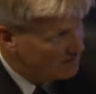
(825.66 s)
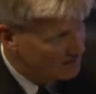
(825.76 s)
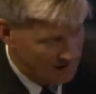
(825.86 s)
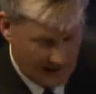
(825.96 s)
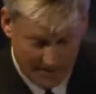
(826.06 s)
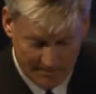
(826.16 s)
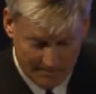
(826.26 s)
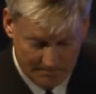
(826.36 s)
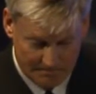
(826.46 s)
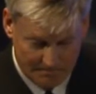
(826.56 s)

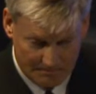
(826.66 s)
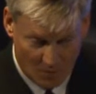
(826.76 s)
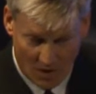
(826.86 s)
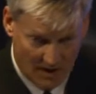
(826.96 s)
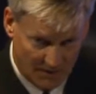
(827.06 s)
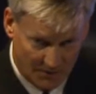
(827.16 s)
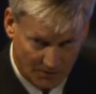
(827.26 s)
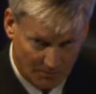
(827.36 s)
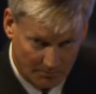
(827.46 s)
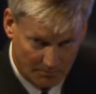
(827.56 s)
was
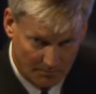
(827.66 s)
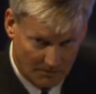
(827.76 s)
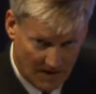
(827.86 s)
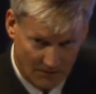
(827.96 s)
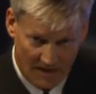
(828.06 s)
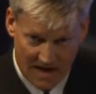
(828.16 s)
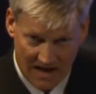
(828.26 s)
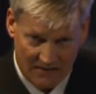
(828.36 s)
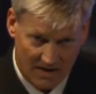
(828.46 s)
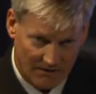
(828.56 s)
every
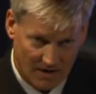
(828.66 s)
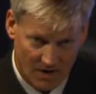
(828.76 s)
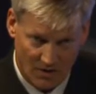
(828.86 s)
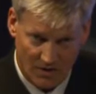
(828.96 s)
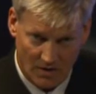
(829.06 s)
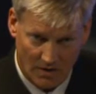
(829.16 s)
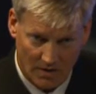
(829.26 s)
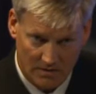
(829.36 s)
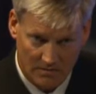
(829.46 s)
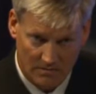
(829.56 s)
Navy, every Coast Guard